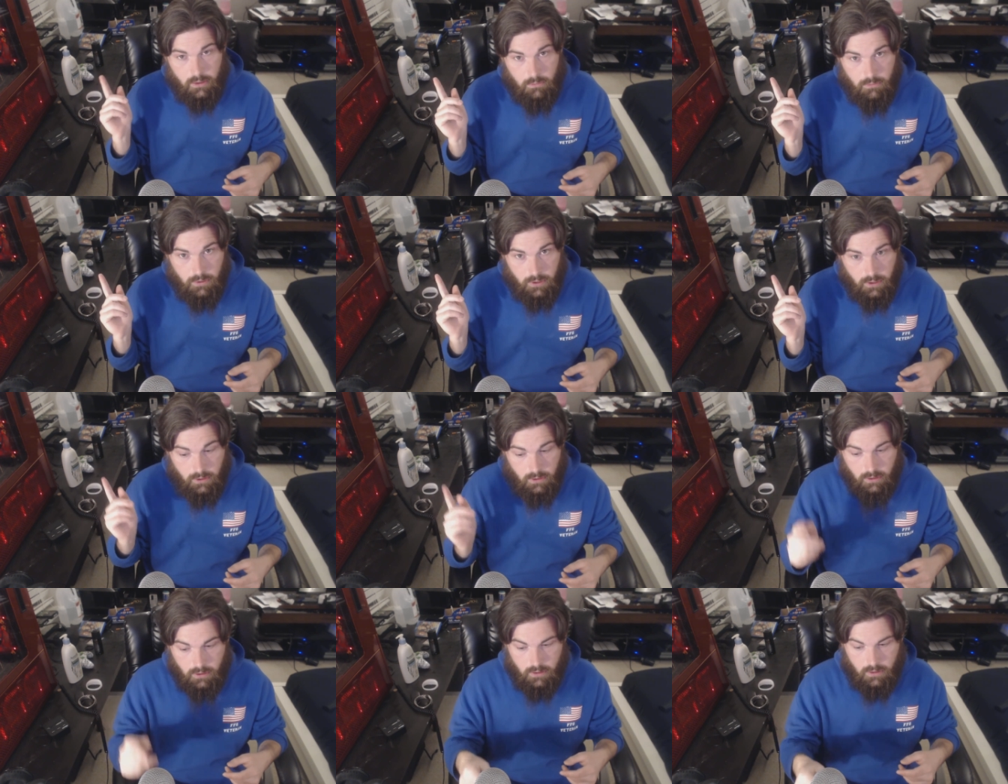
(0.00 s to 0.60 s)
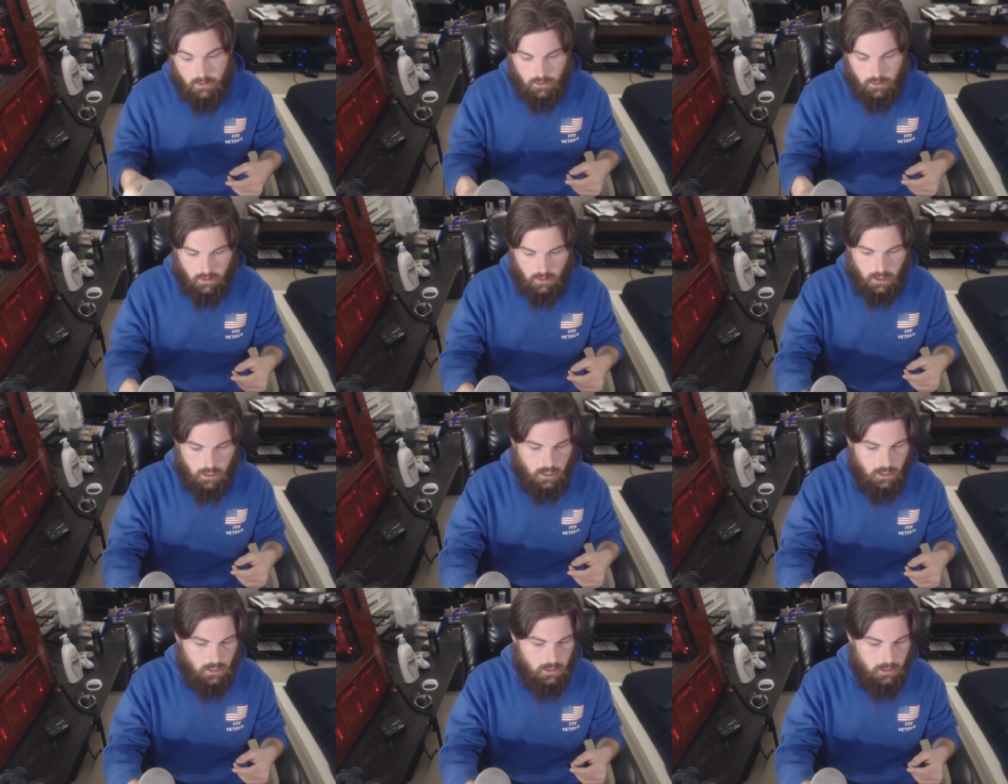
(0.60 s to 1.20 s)
computer,
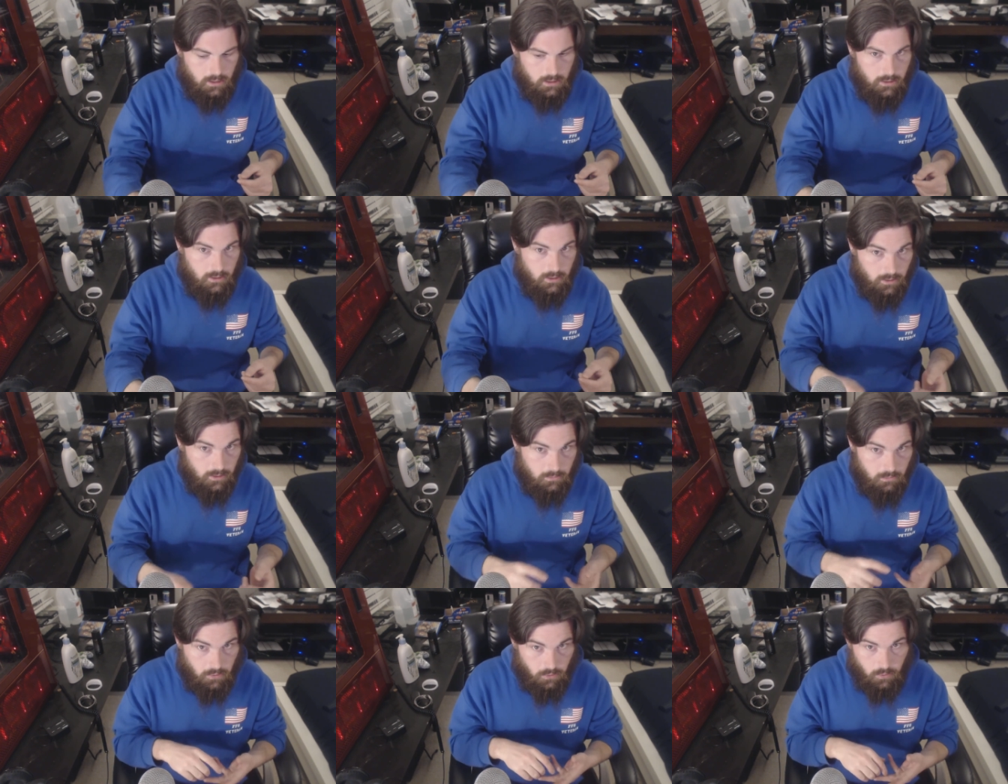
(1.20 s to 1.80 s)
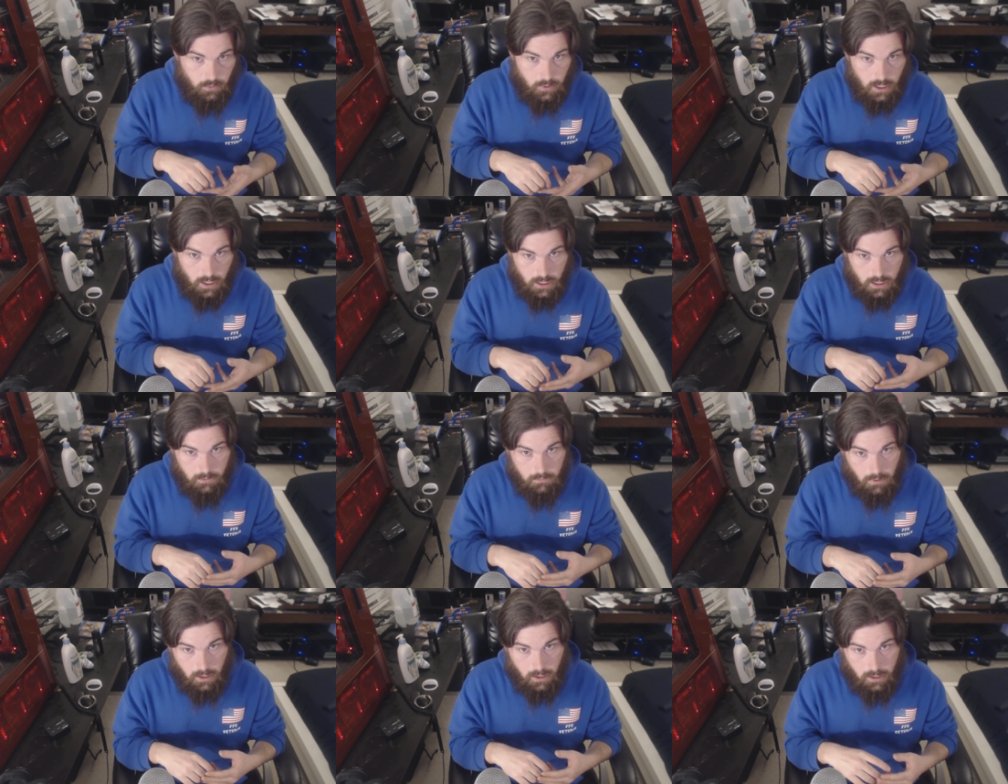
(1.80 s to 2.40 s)
i.e. the Blue
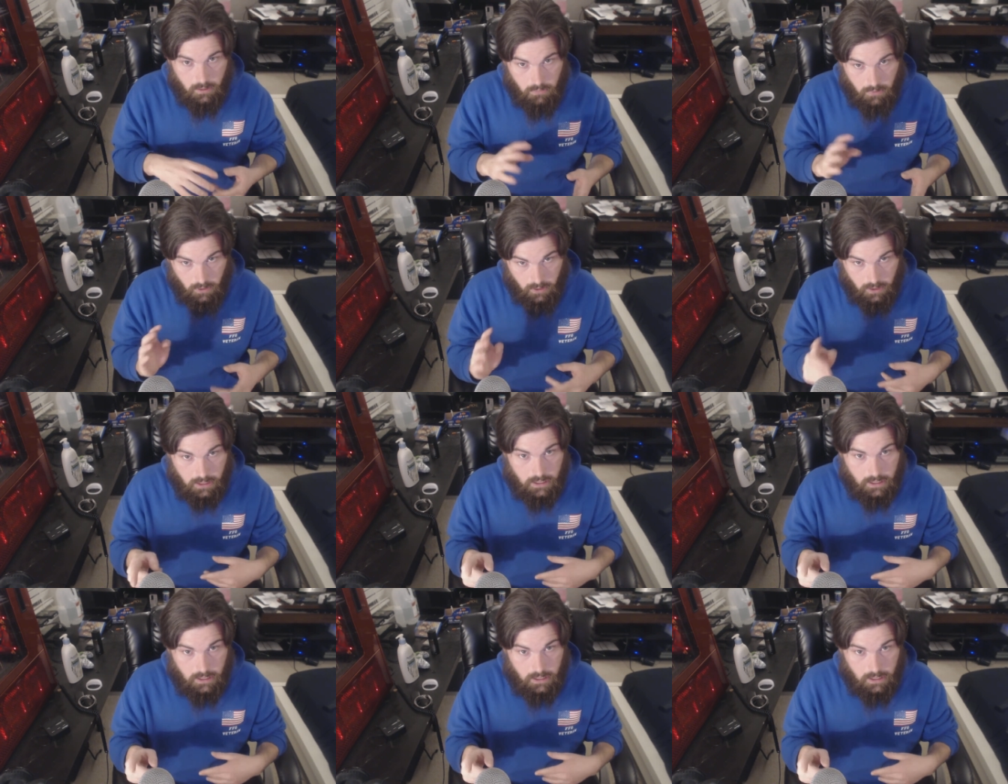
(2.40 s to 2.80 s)
Yeti mic.